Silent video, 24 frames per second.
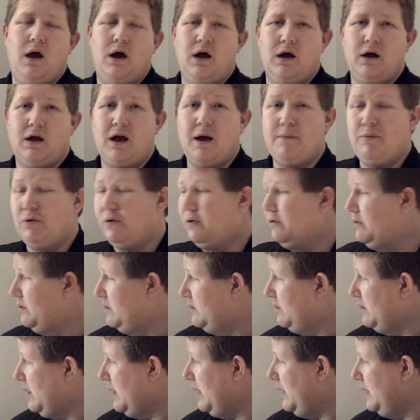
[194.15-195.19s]
Uh, a couple
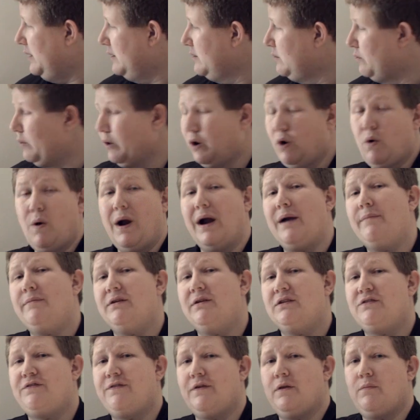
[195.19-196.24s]
uh,
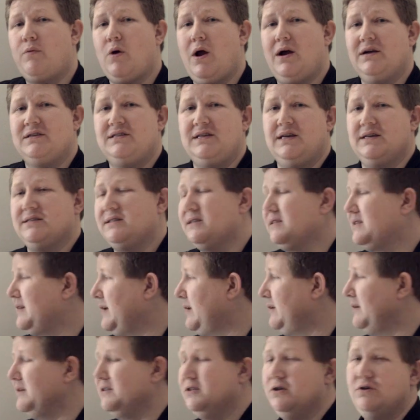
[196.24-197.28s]
requirements for the proxy
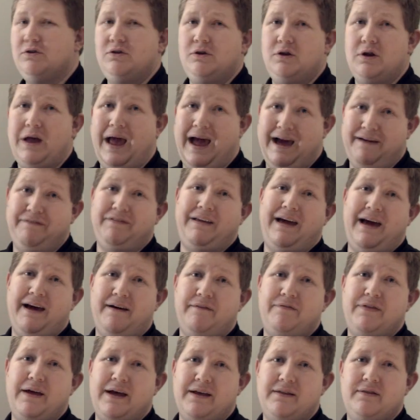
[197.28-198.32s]
SSL is you, you have to
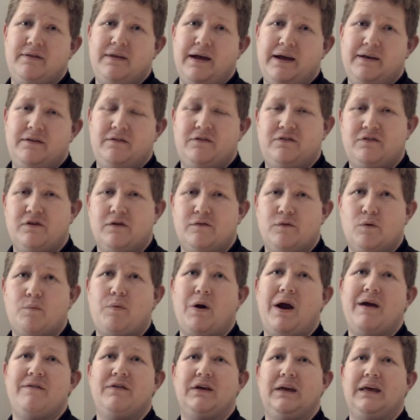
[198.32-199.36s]
have that, that server
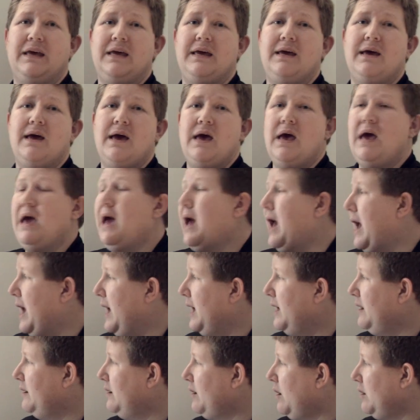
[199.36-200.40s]
private key,
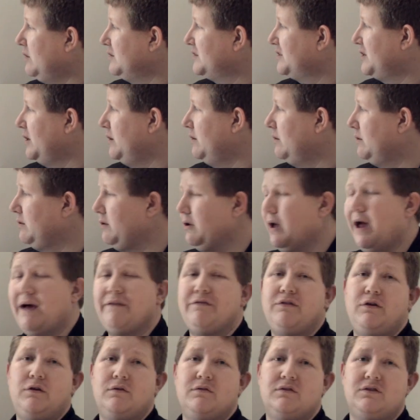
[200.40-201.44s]
and also you have
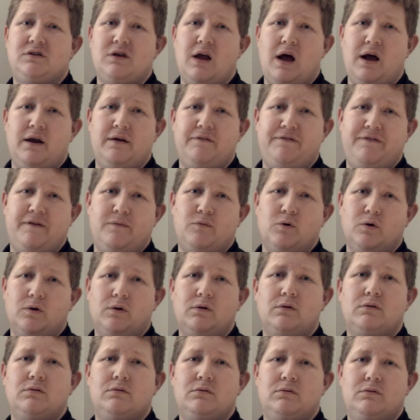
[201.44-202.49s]
to use
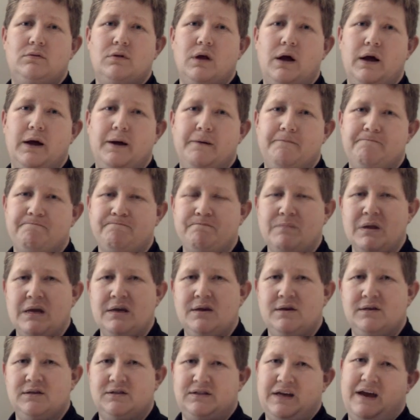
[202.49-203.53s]
non-ephemeral um,
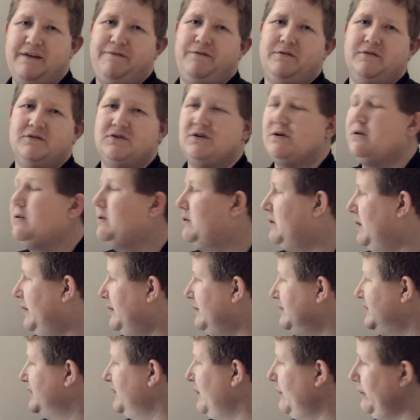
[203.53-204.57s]
ciphers.
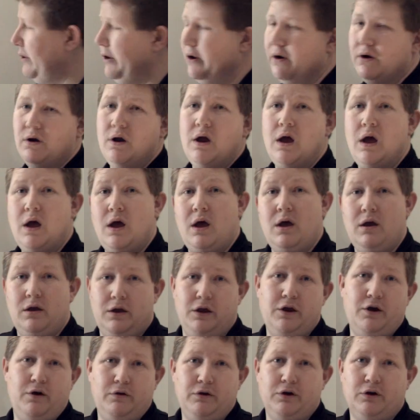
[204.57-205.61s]
And so you're,
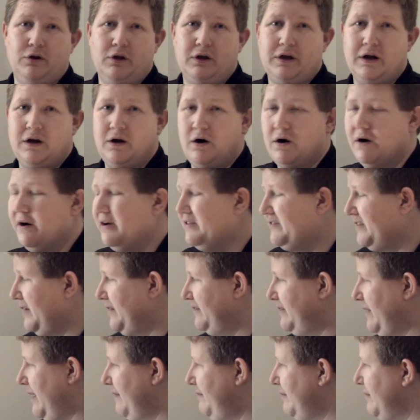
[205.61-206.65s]
you know, you're looking at RSA
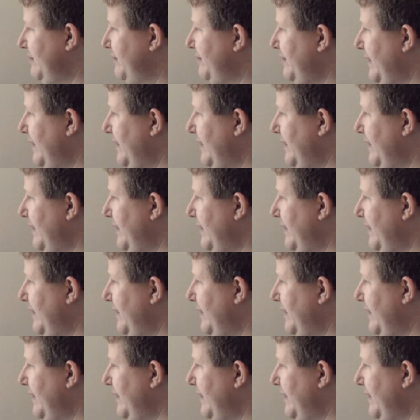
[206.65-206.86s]
ciphers